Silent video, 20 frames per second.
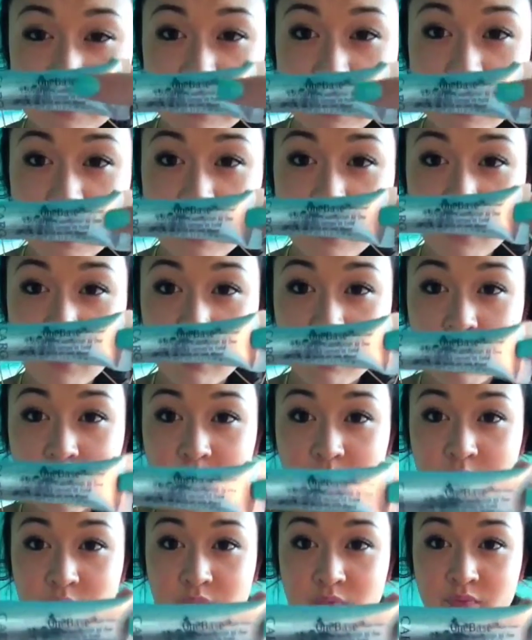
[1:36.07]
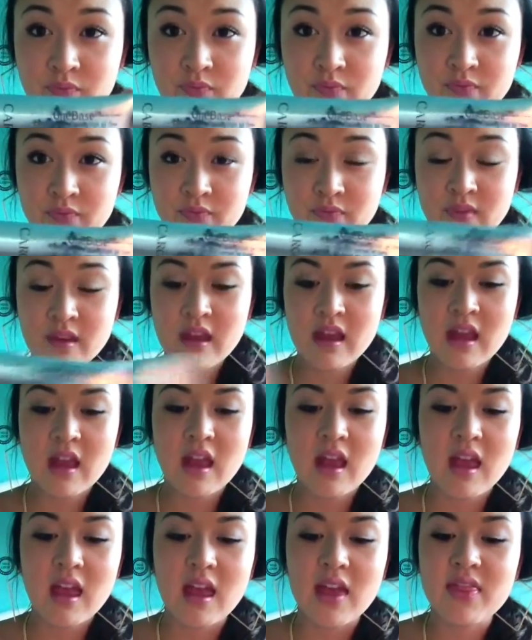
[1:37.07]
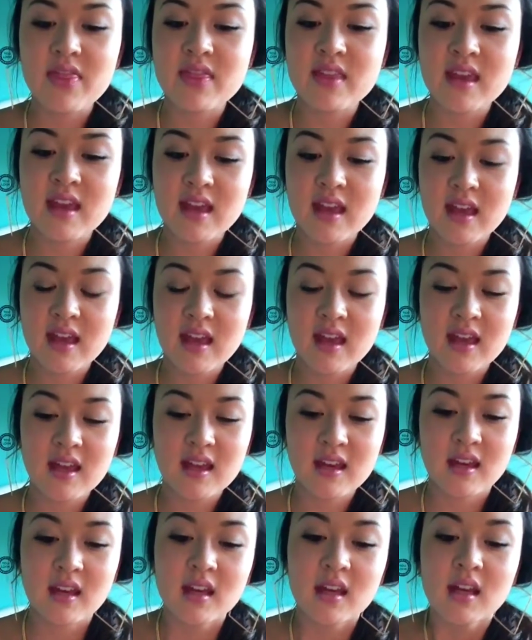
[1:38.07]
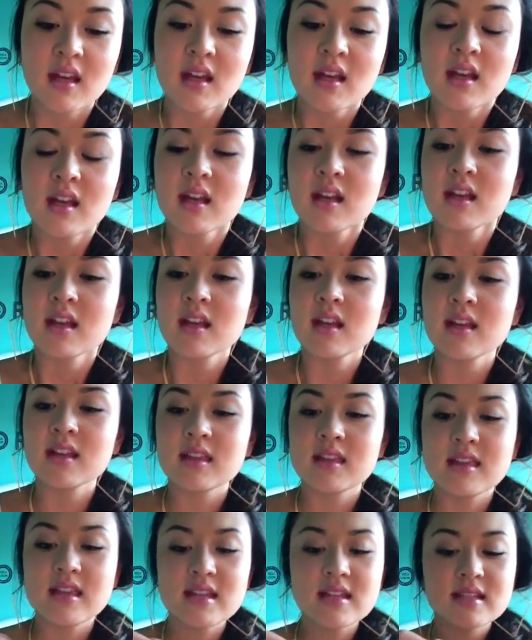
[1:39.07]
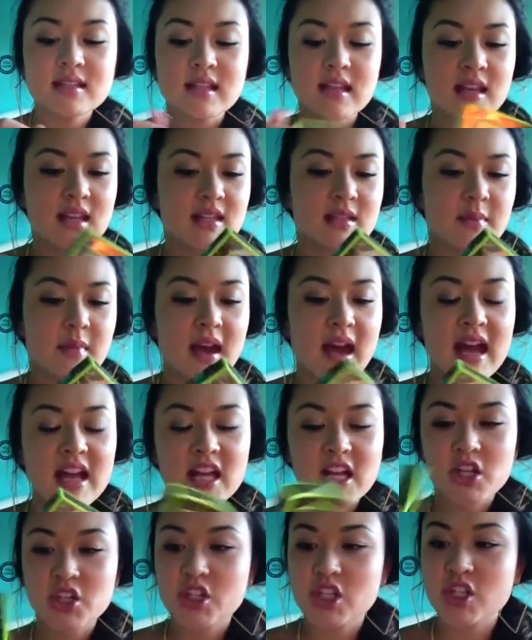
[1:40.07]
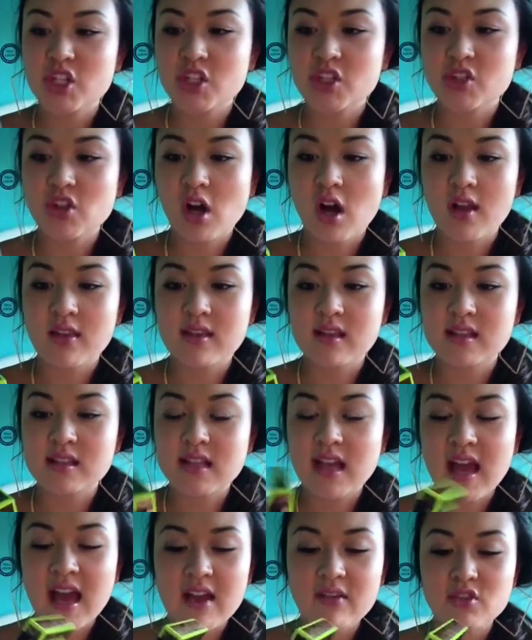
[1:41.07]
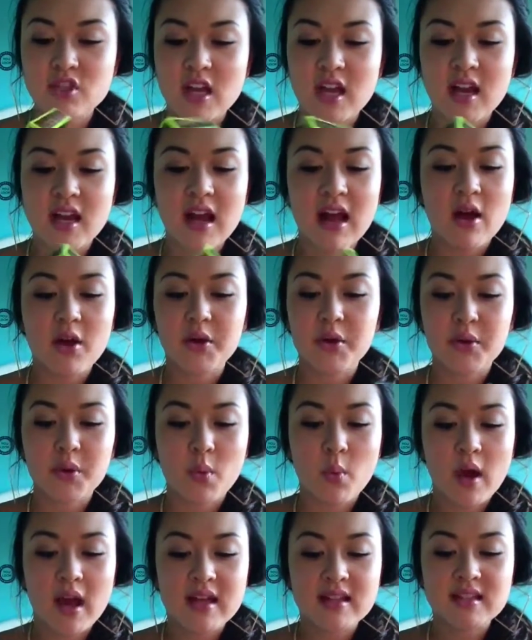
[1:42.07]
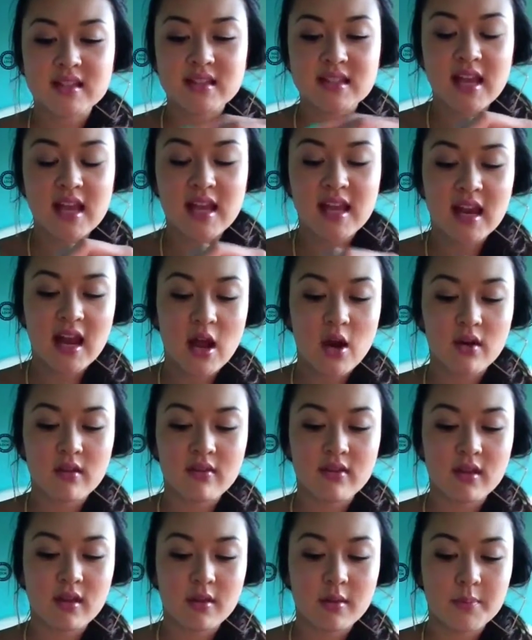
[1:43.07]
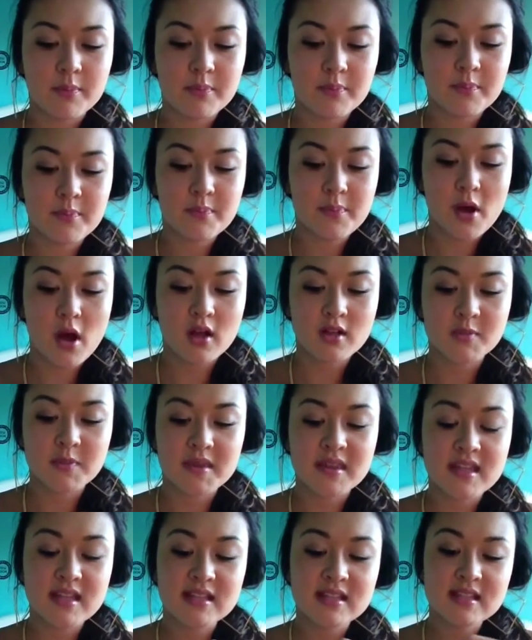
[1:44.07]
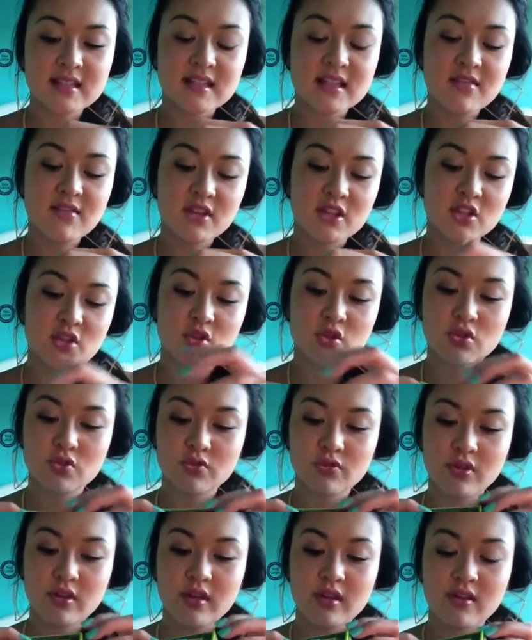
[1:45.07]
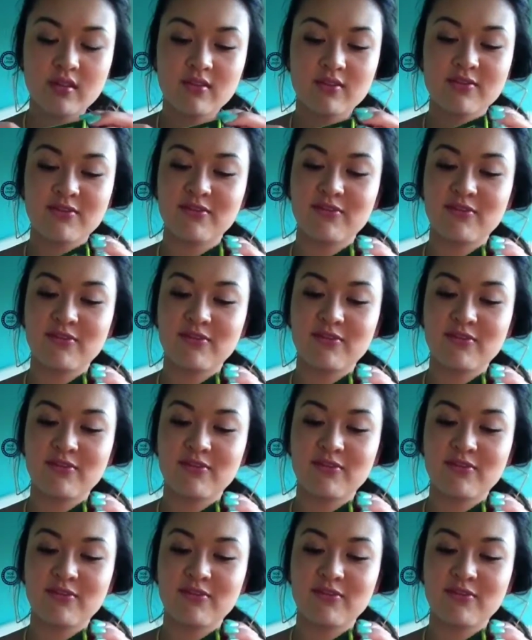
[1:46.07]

like. And then this is my, I actually just got this. I have tried it out. I don't know why I didn't take it out of the box, but this is the, the